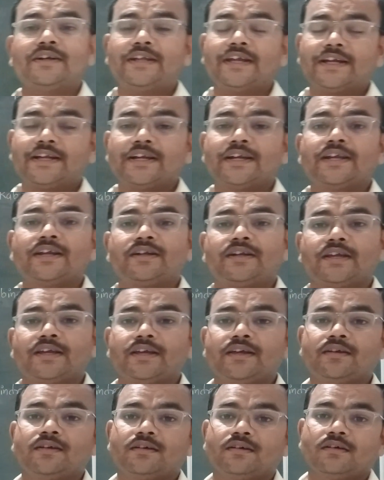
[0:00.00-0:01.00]

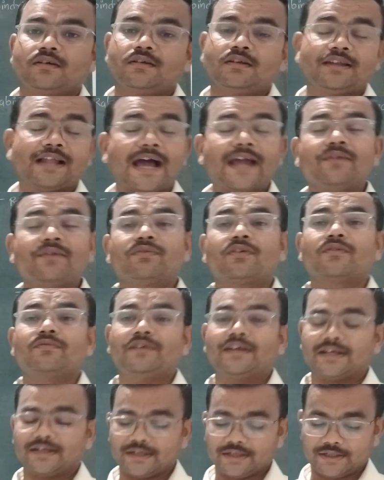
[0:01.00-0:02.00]
dignity, life of
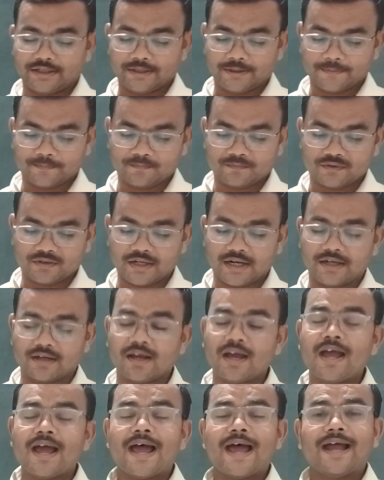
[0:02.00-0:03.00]
dignity,
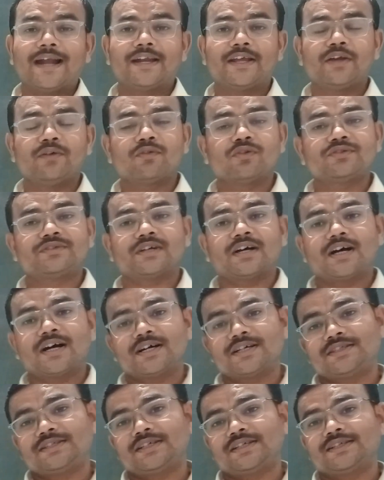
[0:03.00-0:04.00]
right? And he was
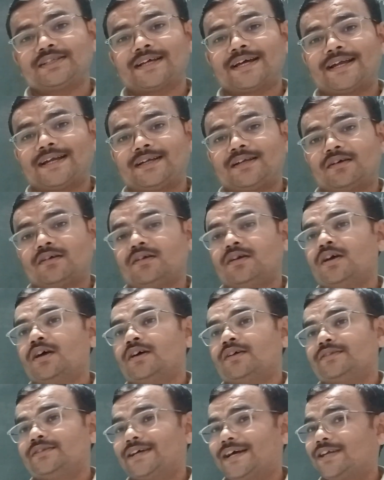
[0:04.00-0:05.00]
urging that
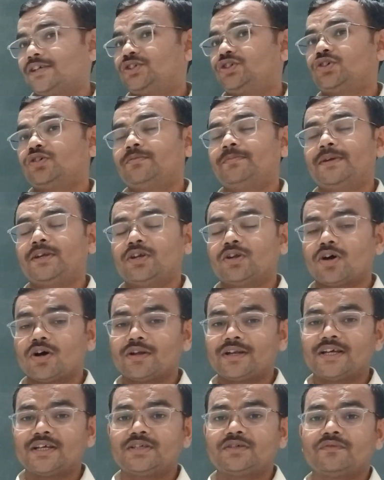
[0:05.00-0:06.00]
there should be
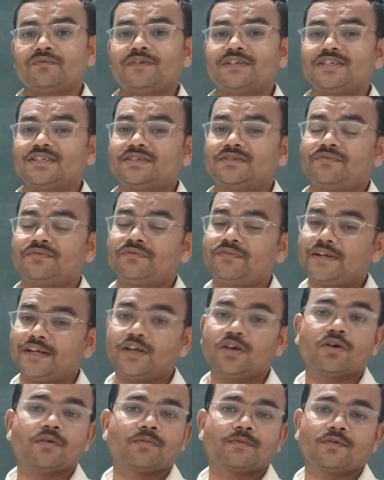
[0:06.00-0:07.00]
knowledge which is
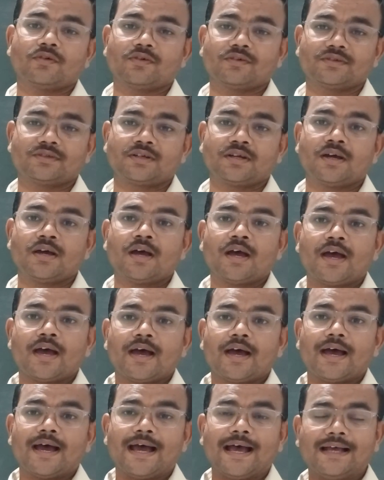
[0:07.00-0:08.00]
free of cost.
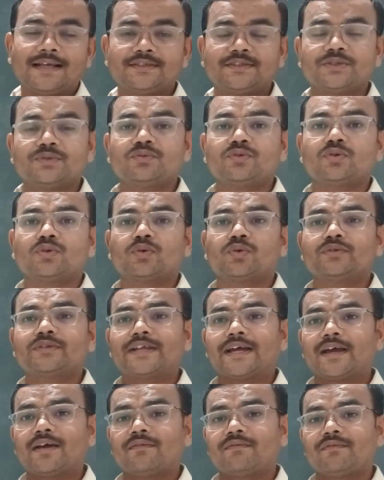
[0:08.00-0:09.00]
As you know,
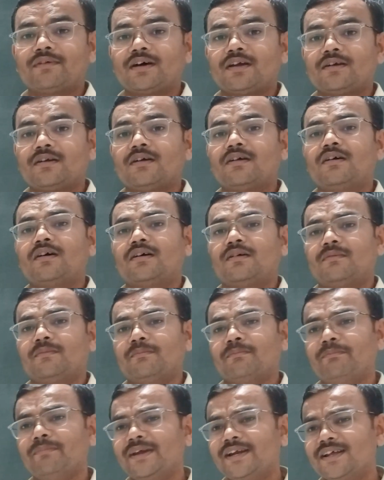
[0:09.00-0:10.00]
there were
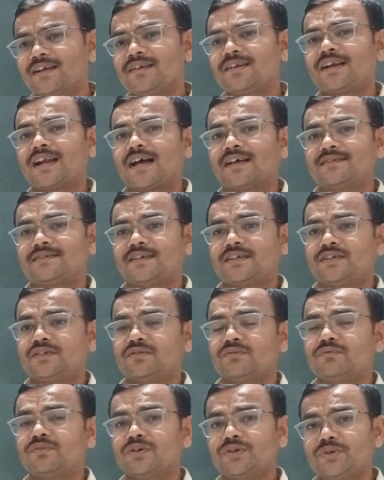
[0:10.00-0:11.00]
middle
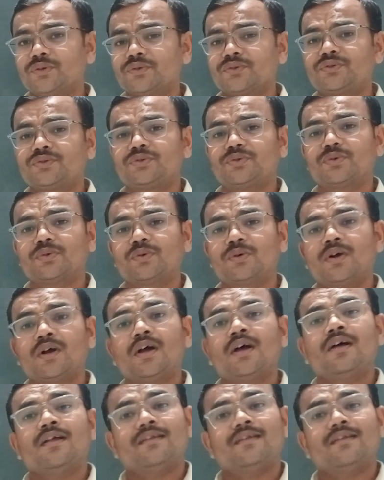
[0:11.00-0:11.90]
classes who used to